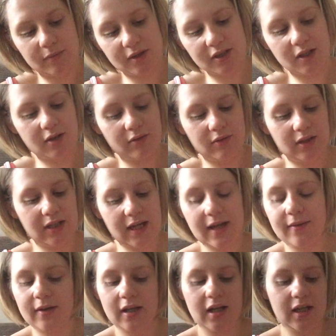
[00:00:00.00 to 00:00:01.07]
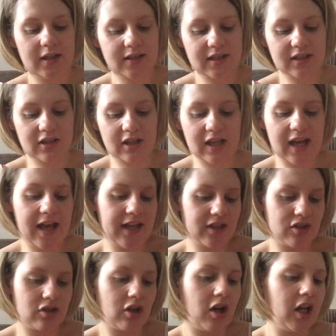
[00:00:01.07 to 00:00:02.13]
So yeah, so it's like a hair
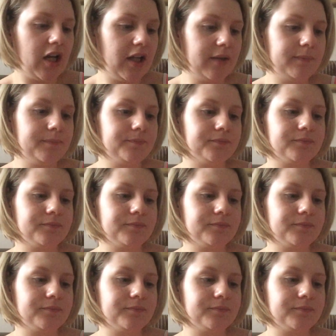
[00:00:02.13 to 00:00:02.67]
styler.